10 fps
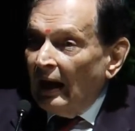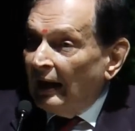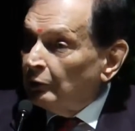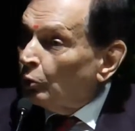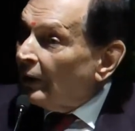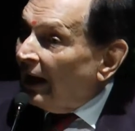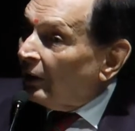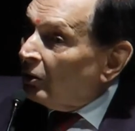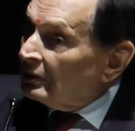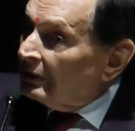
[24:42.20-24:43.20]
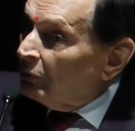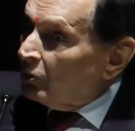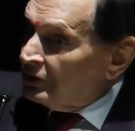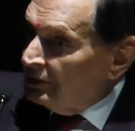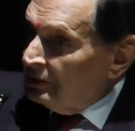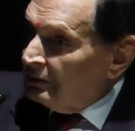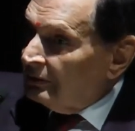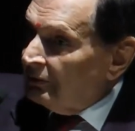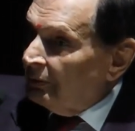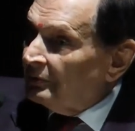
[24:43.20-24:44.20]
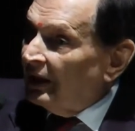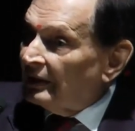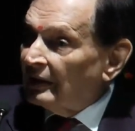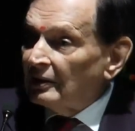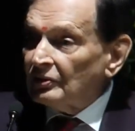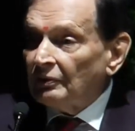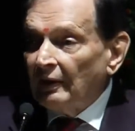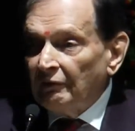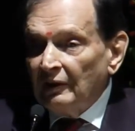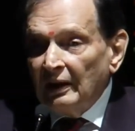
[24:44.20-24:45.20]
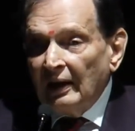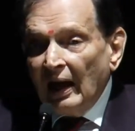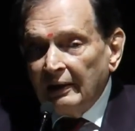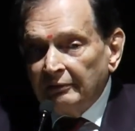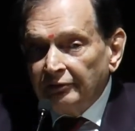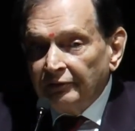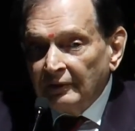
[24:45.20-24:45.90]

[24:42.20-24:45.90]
And you cannot divorce it from the ethics of everyday life.